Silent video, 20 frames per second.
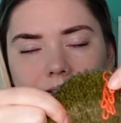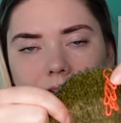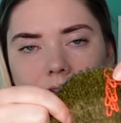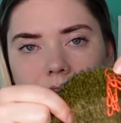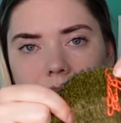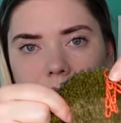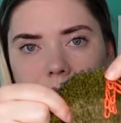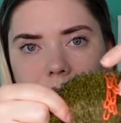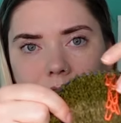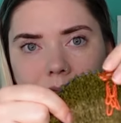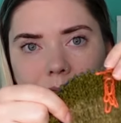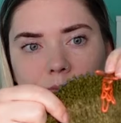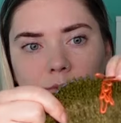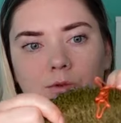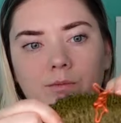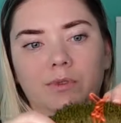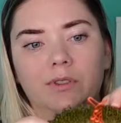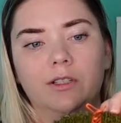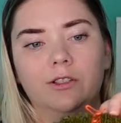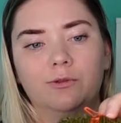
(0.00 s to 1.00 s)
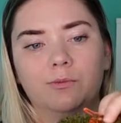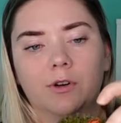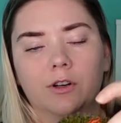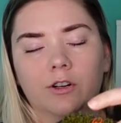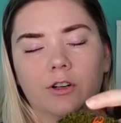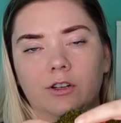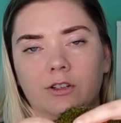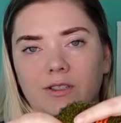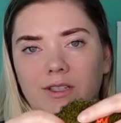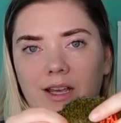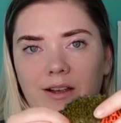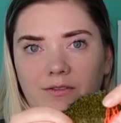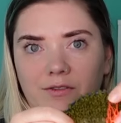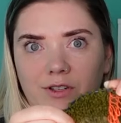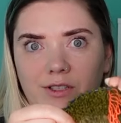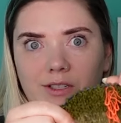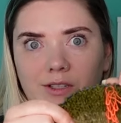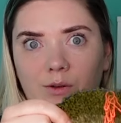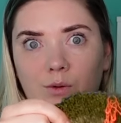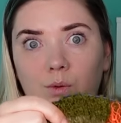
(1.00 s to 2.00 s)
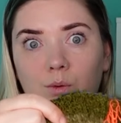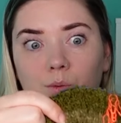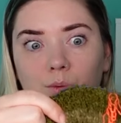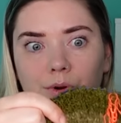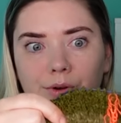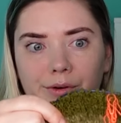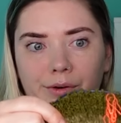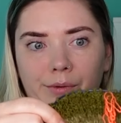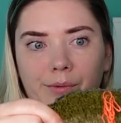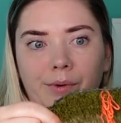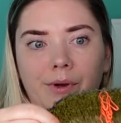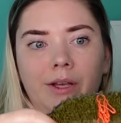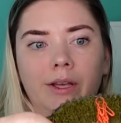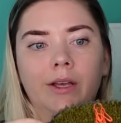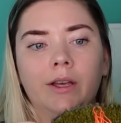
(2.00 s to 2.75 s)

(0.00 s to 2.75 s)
um, light bulb stitch markers every single row